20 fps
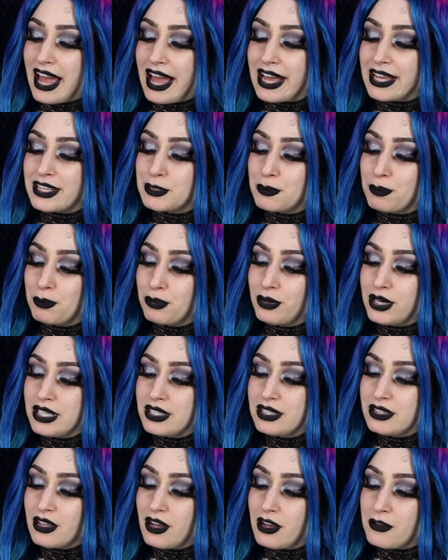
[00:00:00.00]
has
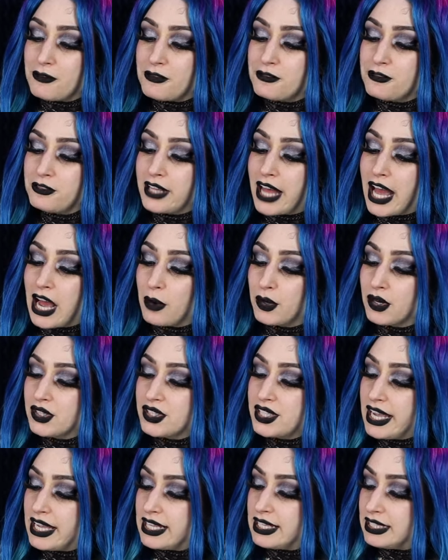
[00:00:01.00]
prints of
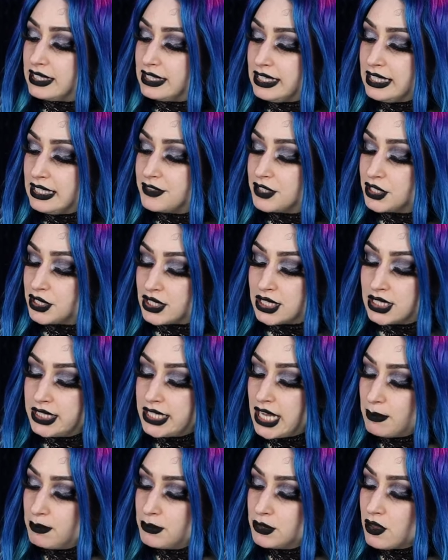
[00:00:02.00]
flowers and leaves and
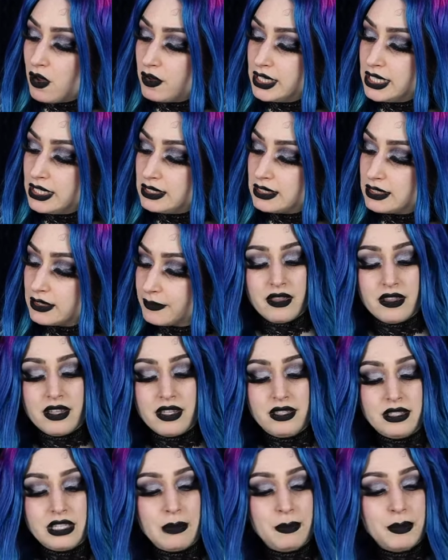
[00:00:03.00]
stems on it.
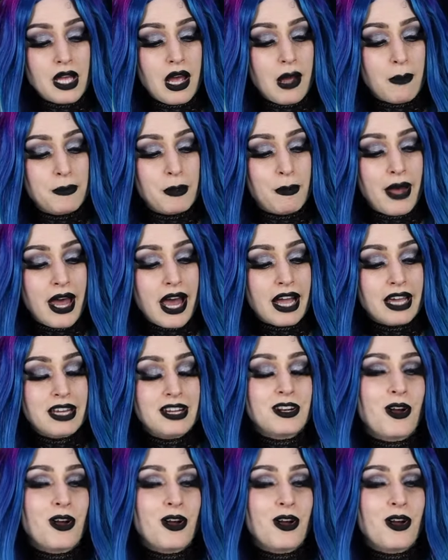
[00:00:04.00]
This zips up the back and it